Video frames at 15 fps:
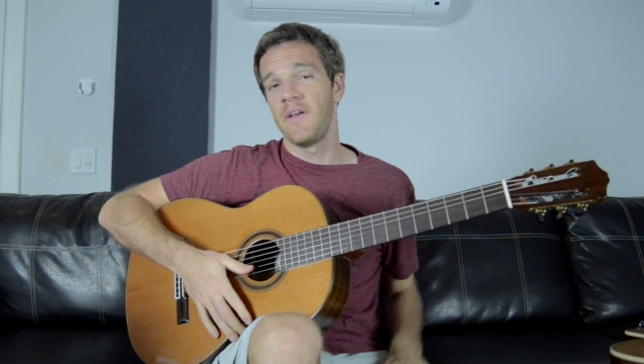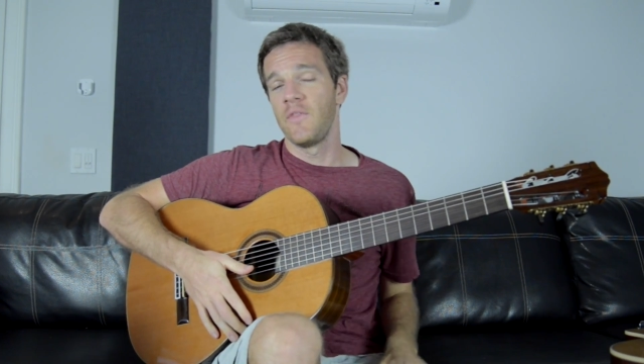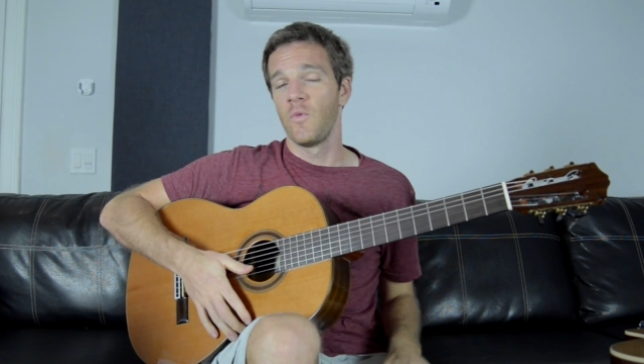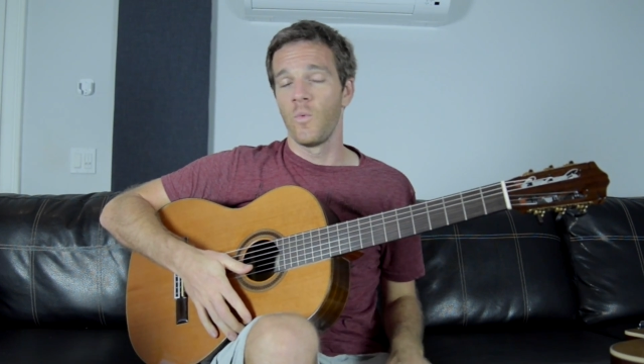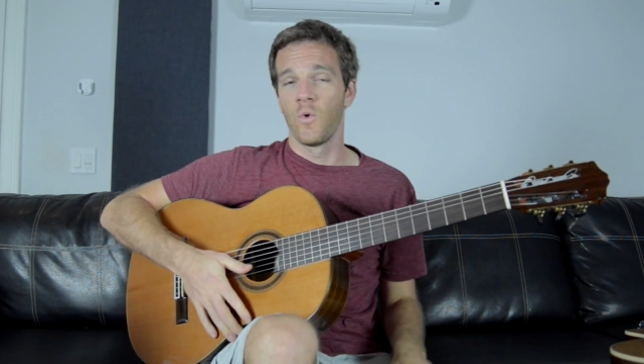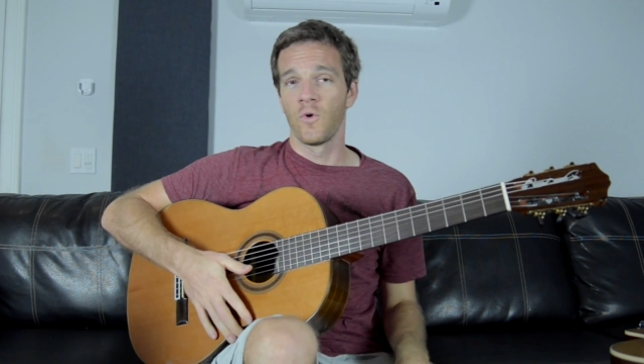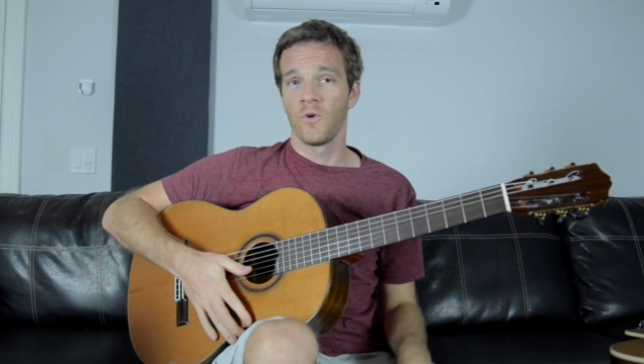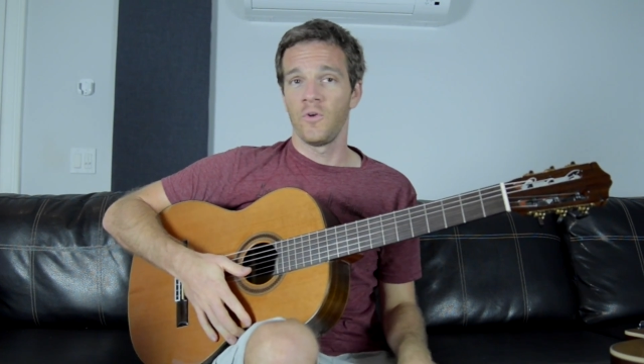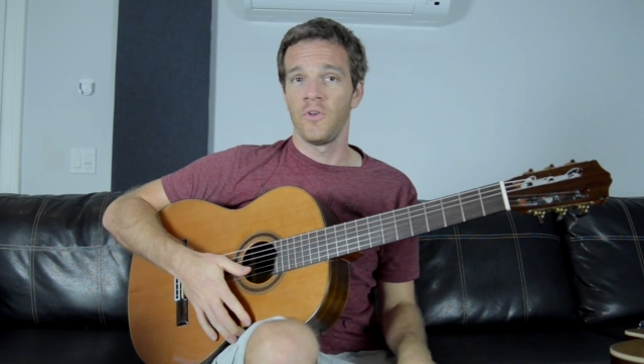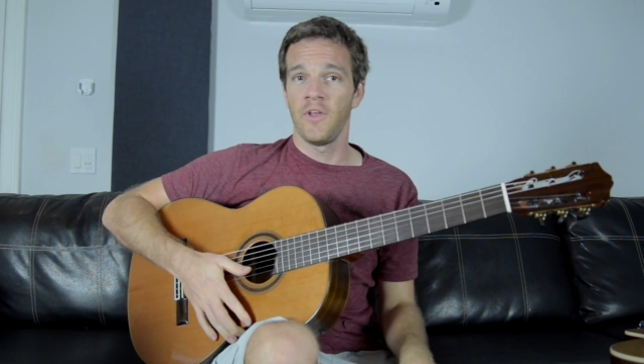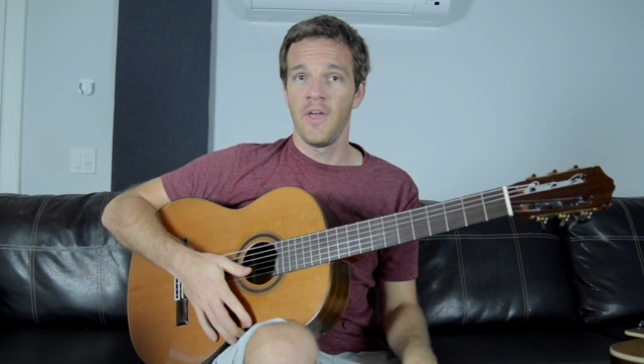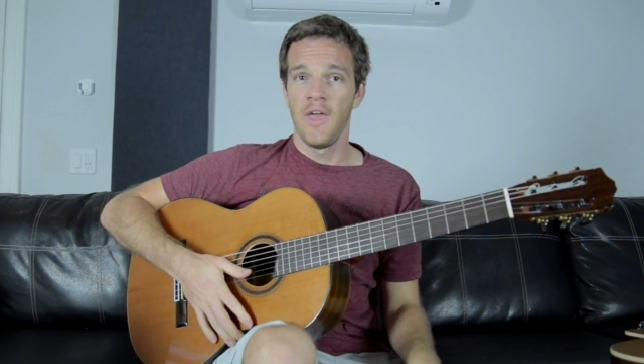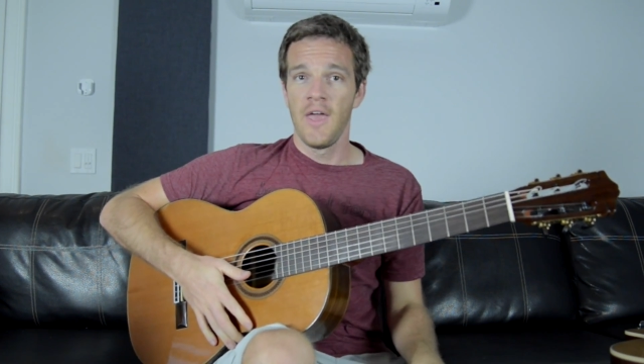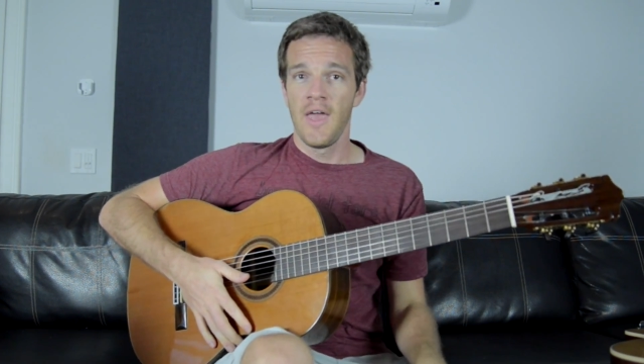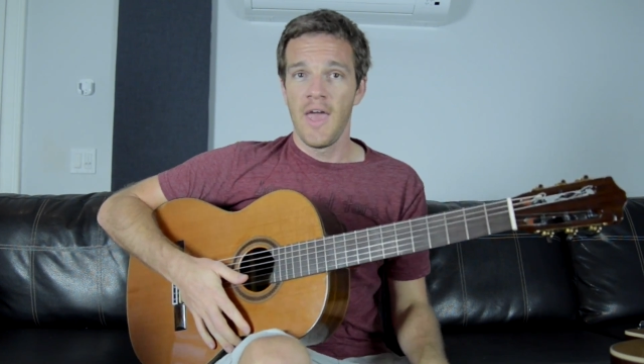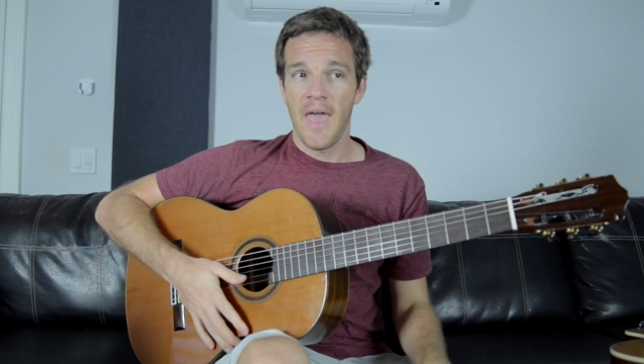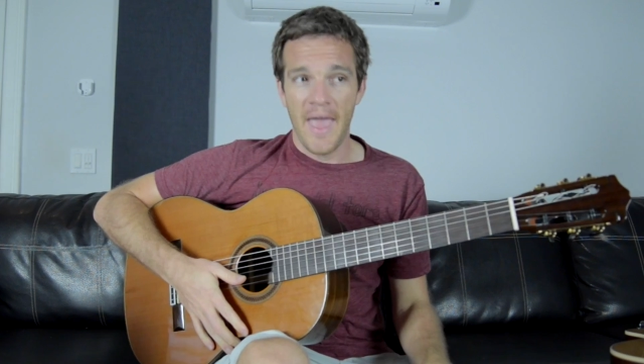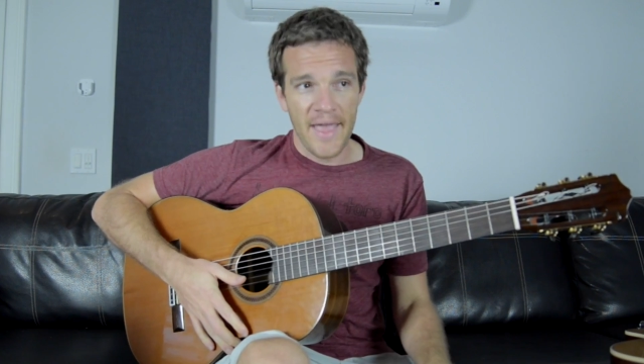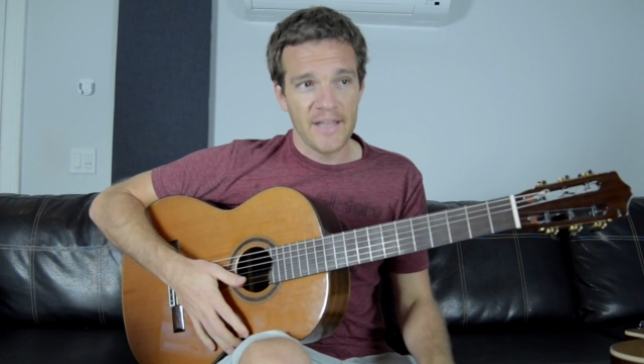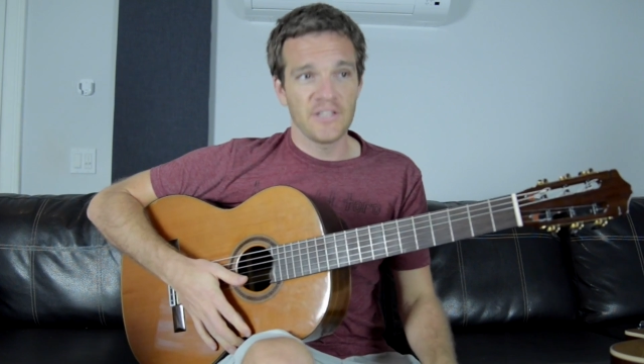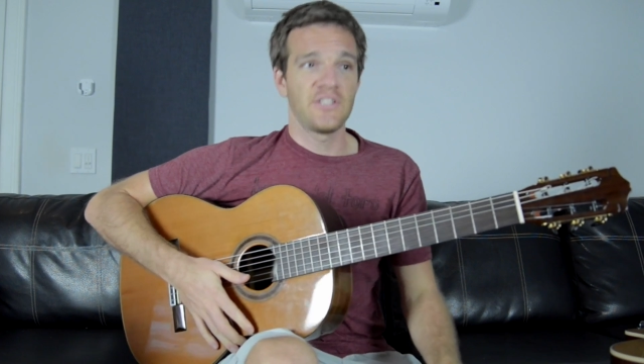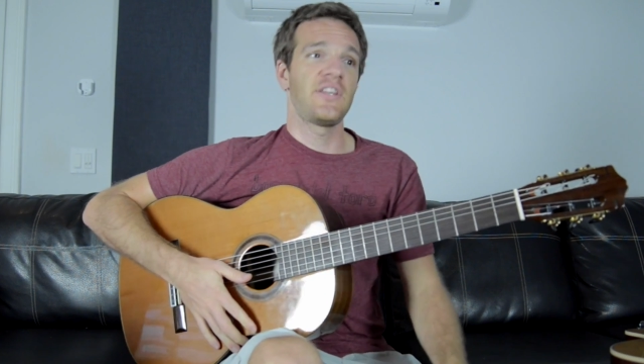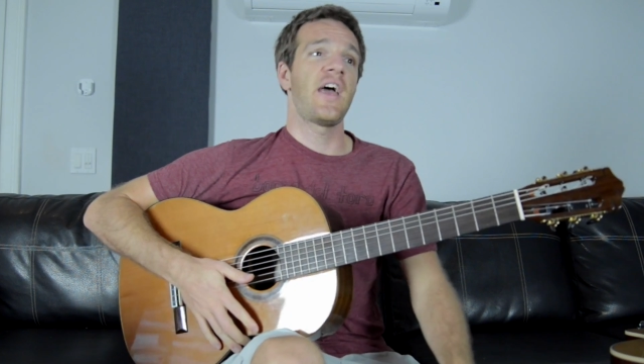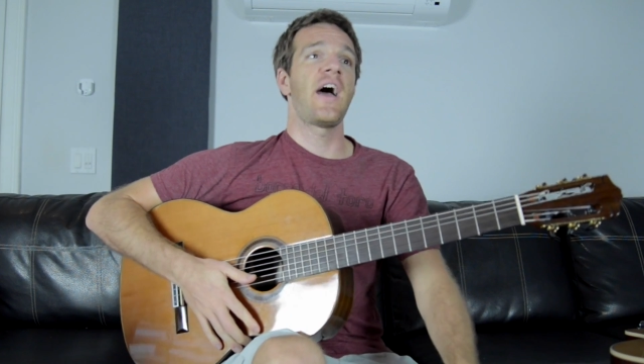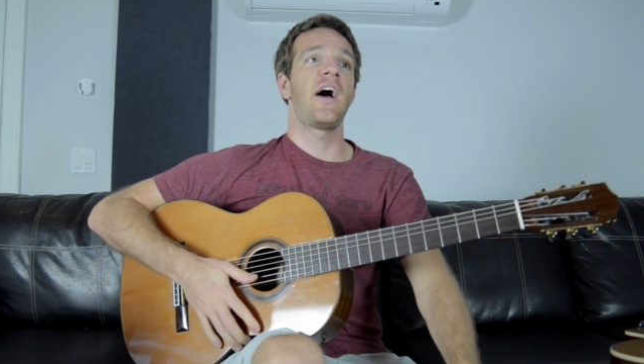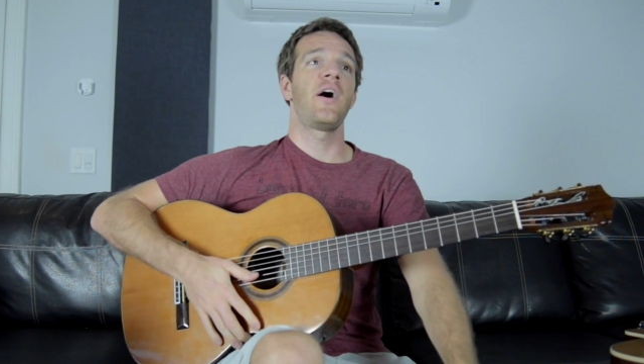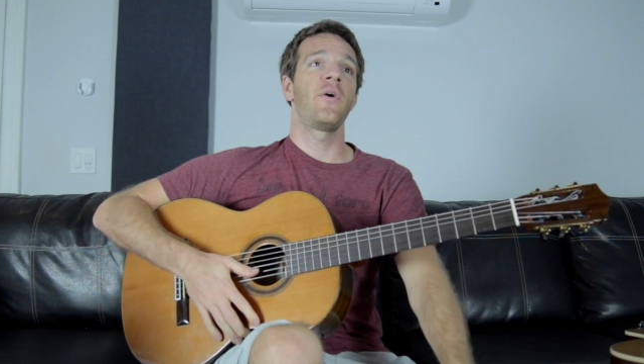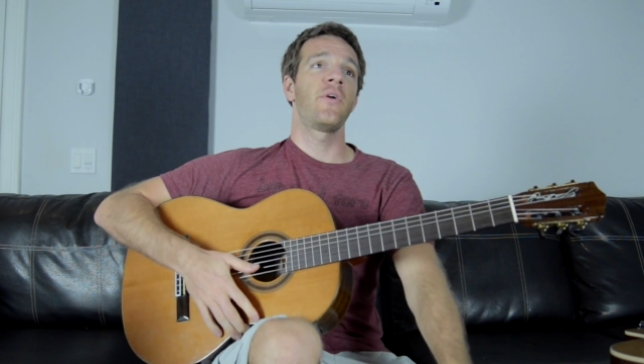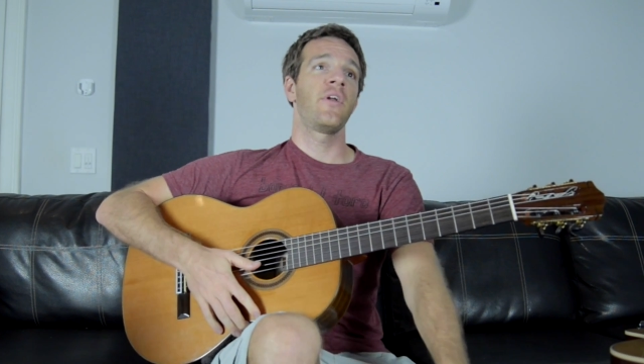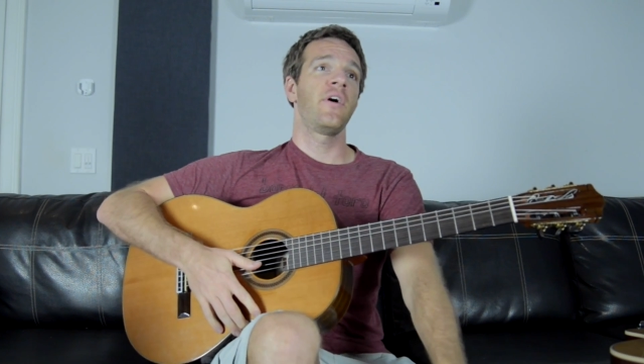in the world, hands
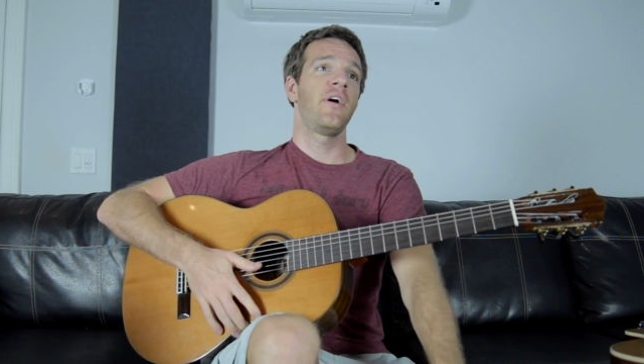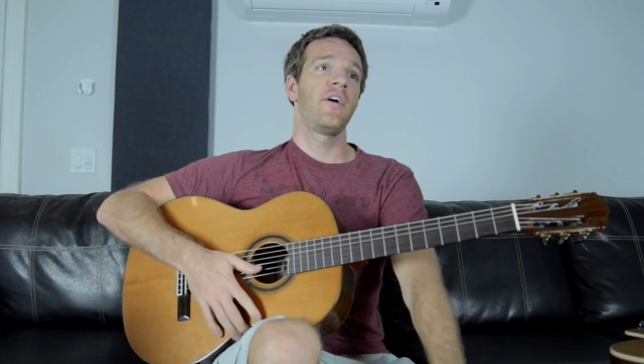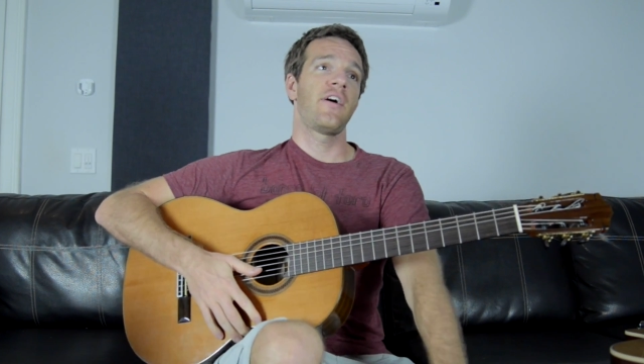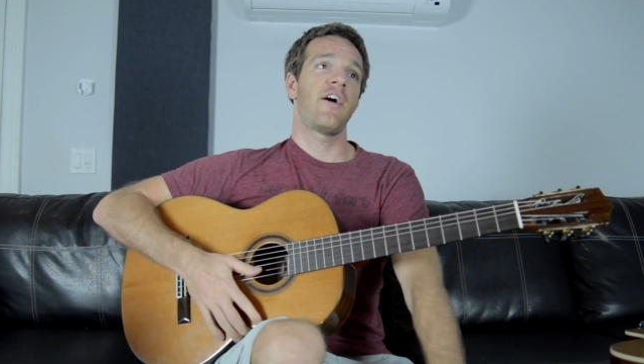down.